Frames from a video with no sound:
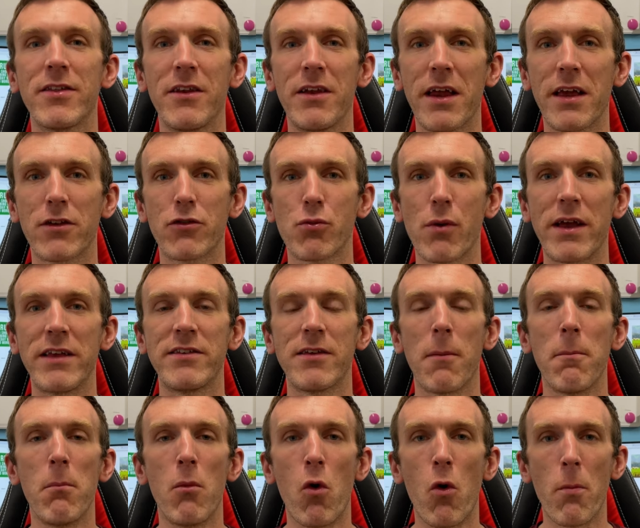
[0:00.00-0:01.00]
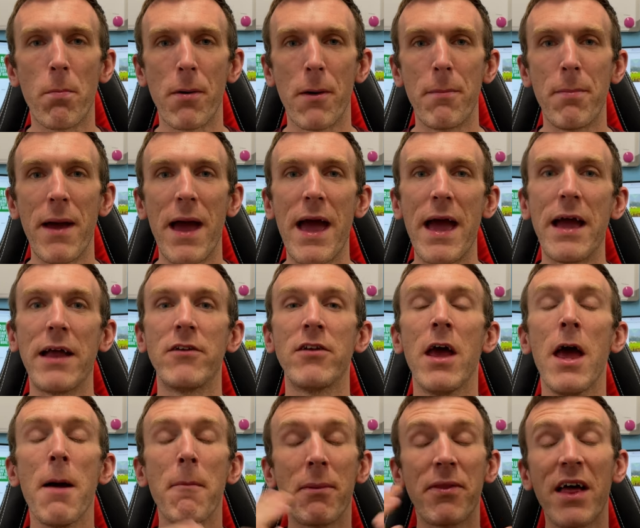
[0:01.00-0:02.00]
the next race more prepared.
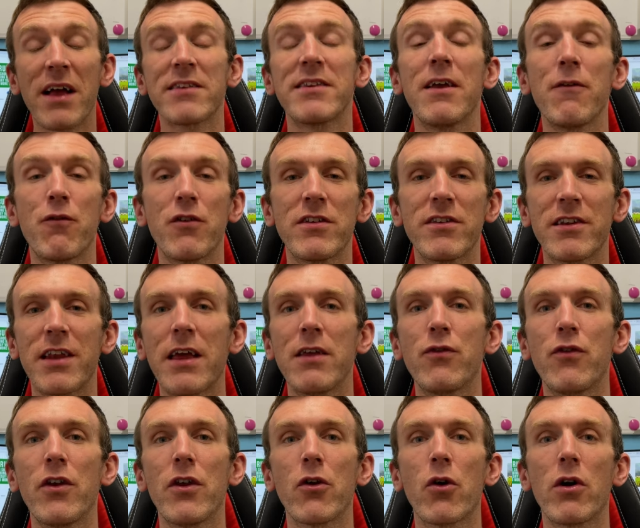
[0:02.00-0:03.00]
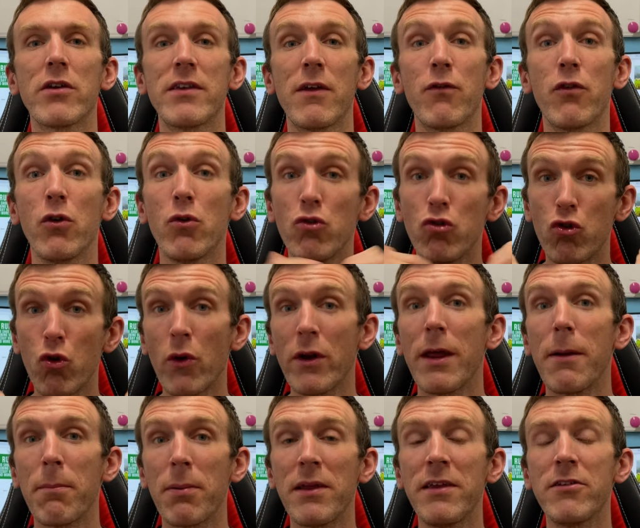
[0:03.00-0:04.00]
But that's it for today's video, guys. If you enjoyed
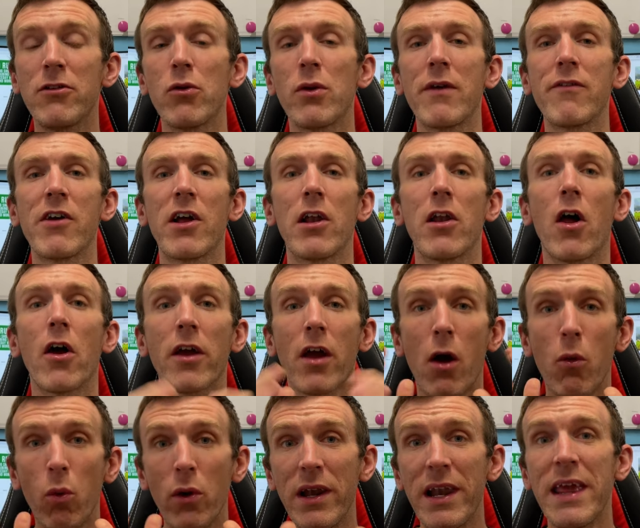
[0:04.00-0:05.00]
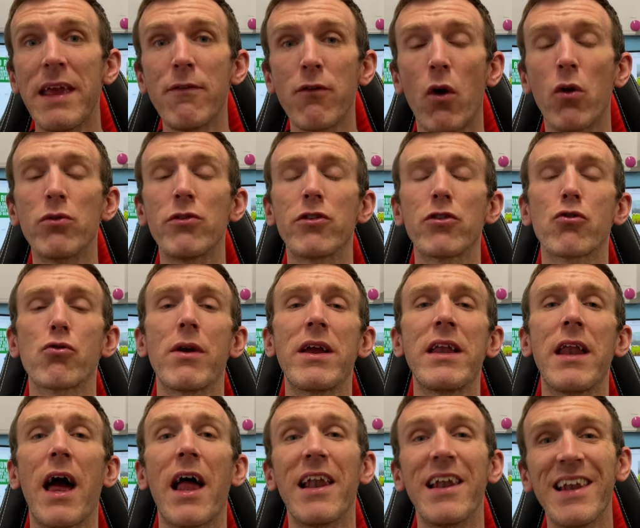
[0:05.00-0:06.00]
it, please do give it a like. I will leave on
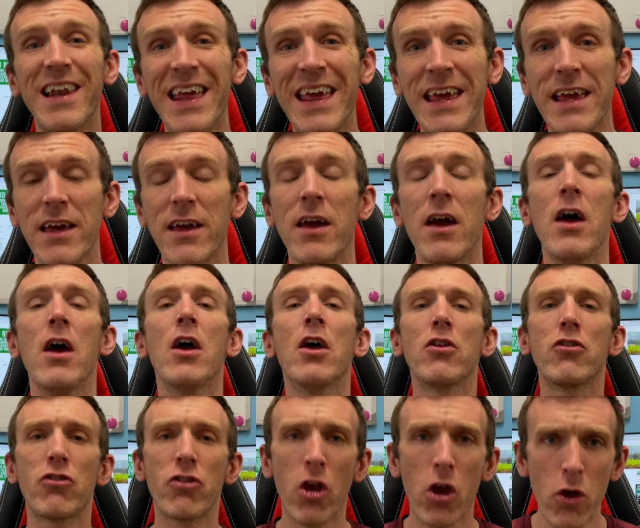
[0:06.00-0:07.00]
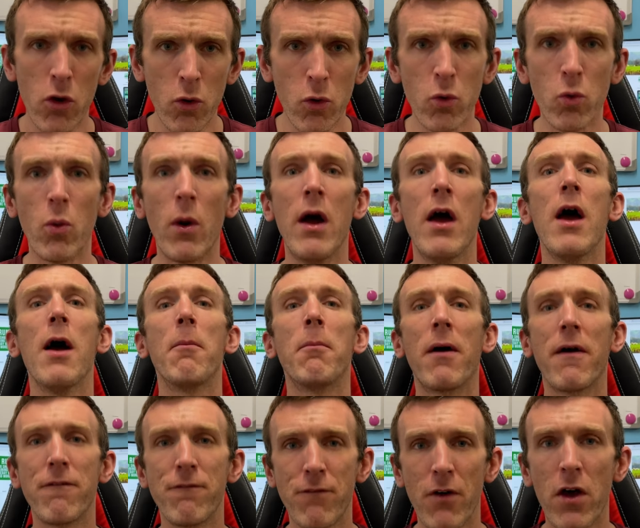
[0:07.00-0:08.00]
screen a link to
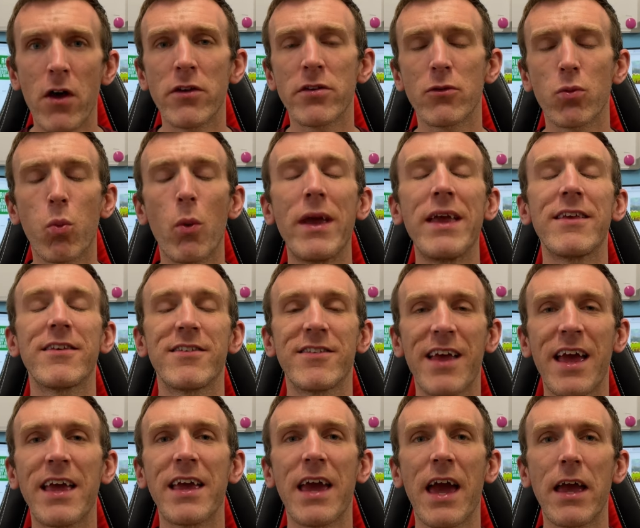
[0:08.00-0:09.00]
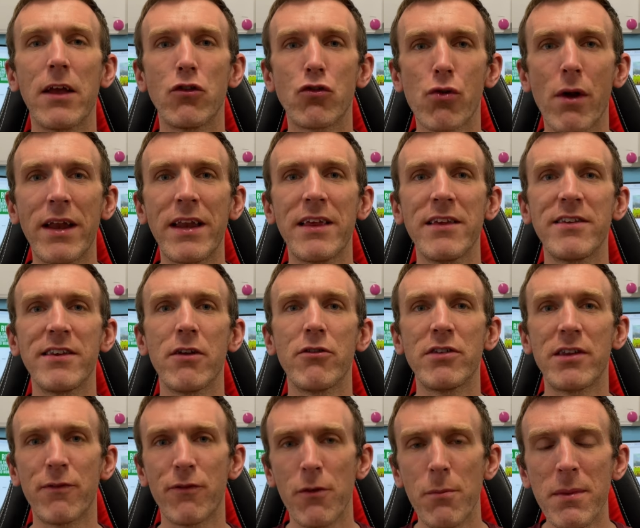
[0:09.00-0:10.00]
my first week's 10K training
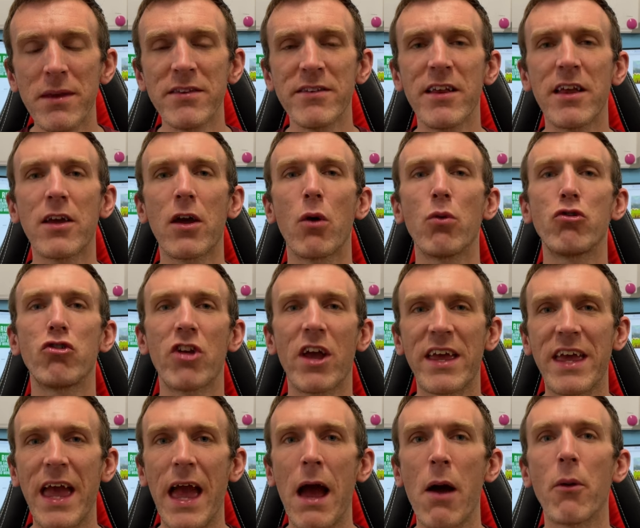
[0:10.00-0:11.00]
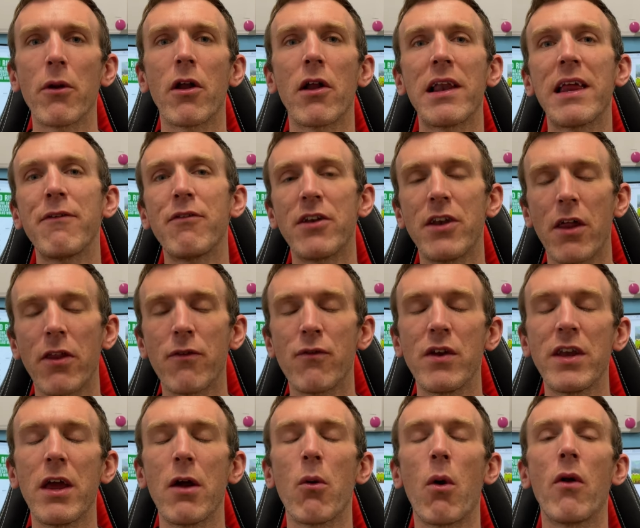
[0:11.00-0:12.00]
series. If you missed it, go check it out, and I'll leave another
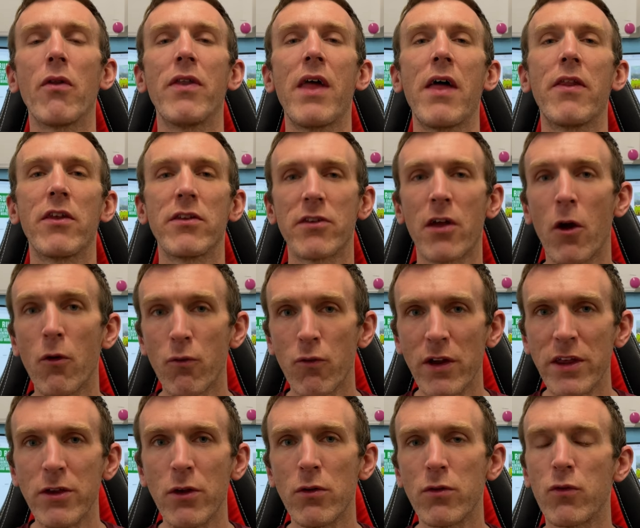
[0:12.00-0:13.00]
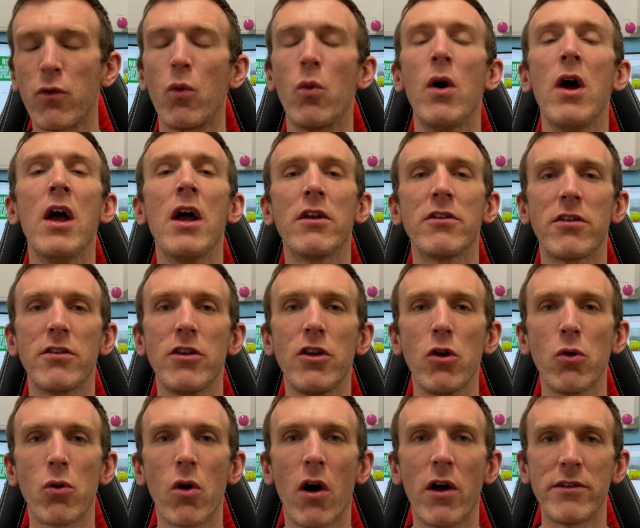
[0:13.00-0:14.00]
video on there that's hopefully useful to
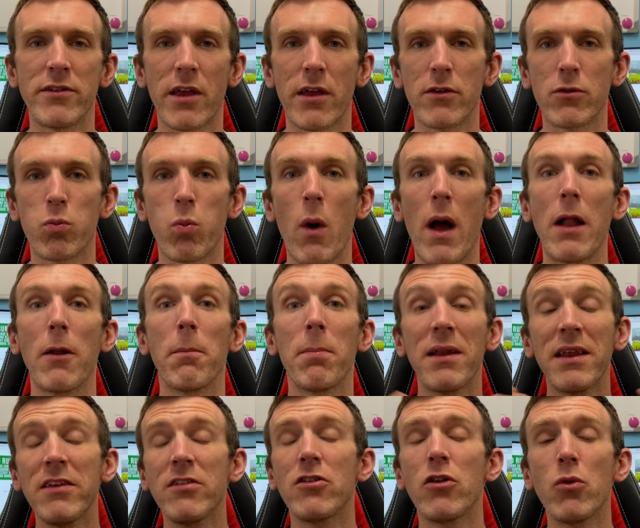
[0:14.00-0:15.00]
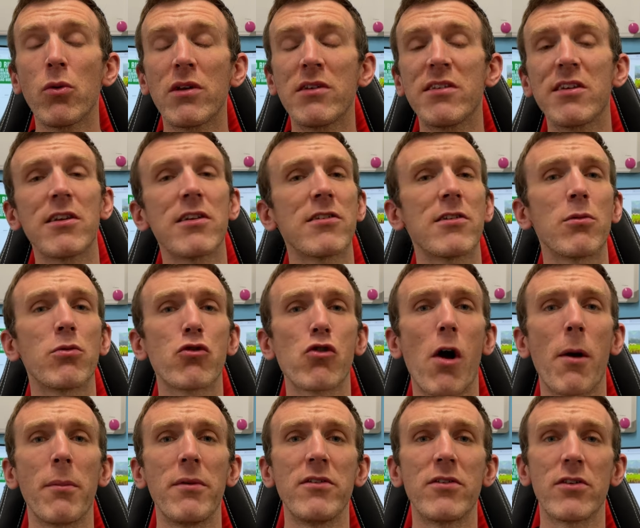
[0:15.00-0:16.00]
you guys as well. Please do consider
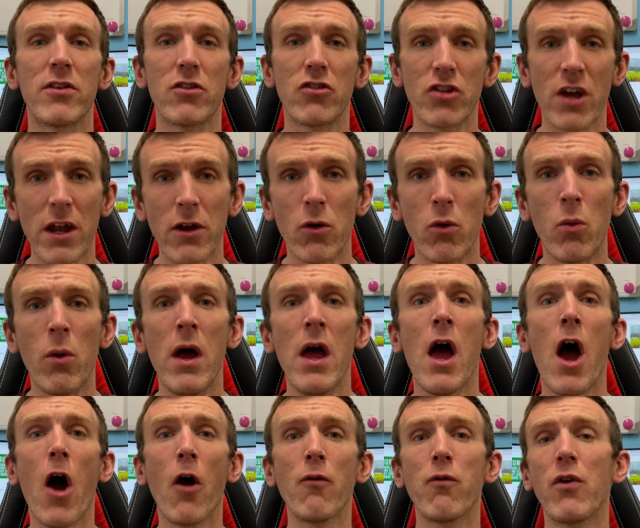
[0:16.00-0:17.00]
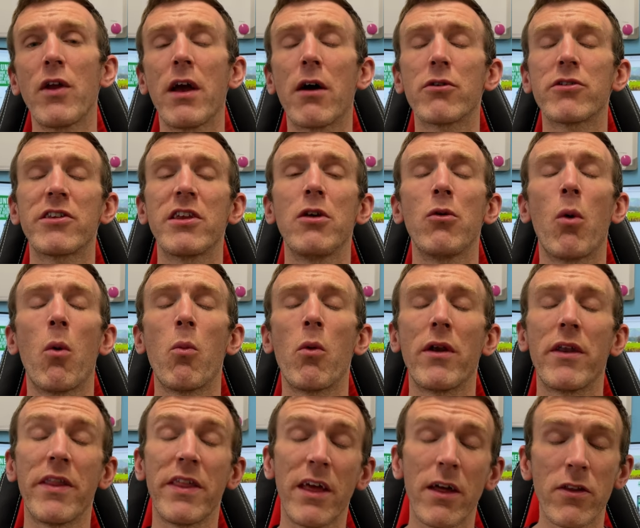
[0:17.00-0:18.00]
subscribing to the channel. Hopefully I'll see you on
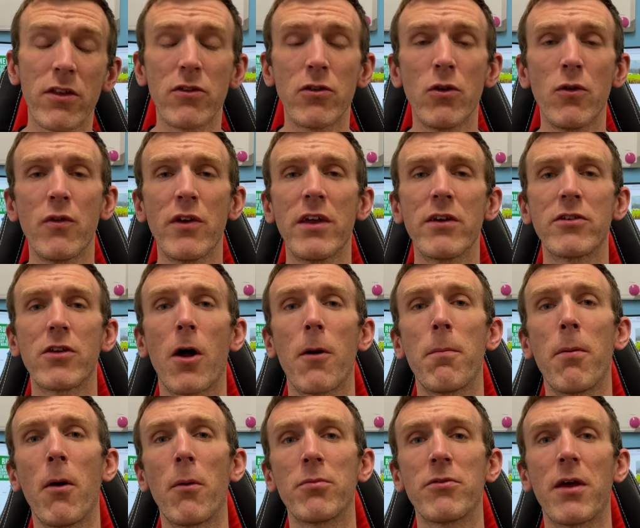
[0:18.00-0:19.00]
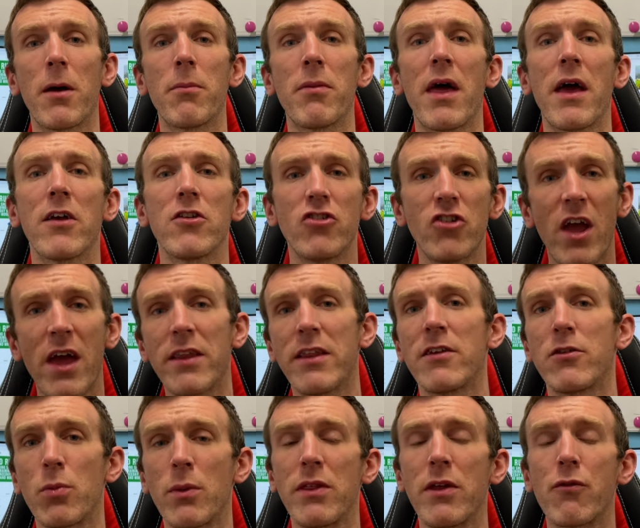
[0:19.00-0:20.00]
one of the other two videos that I popped up there. Share
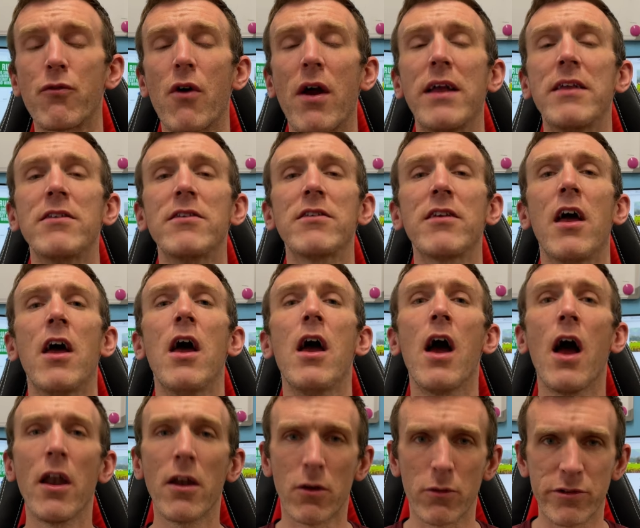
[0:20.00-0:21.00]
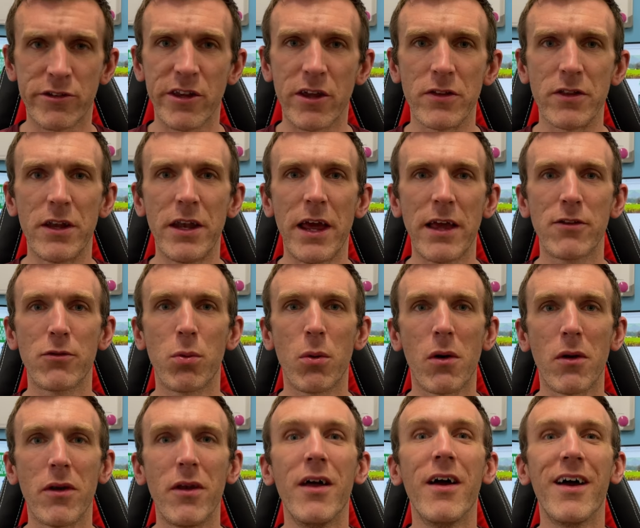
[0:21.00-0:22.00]
this with your friends, and I'll see you on the next
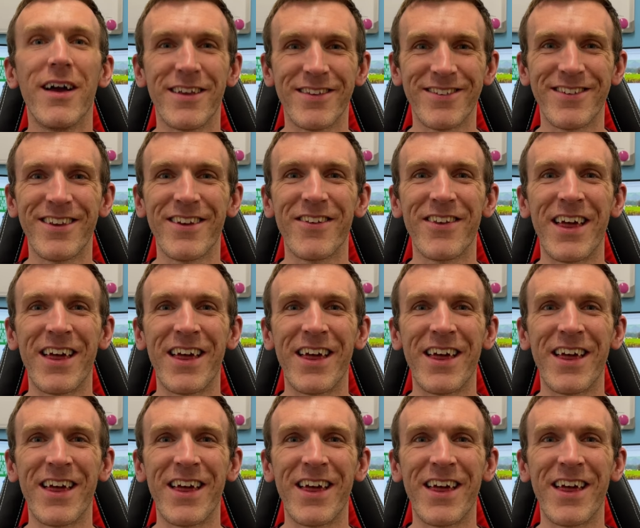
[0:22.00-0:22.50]
one. Until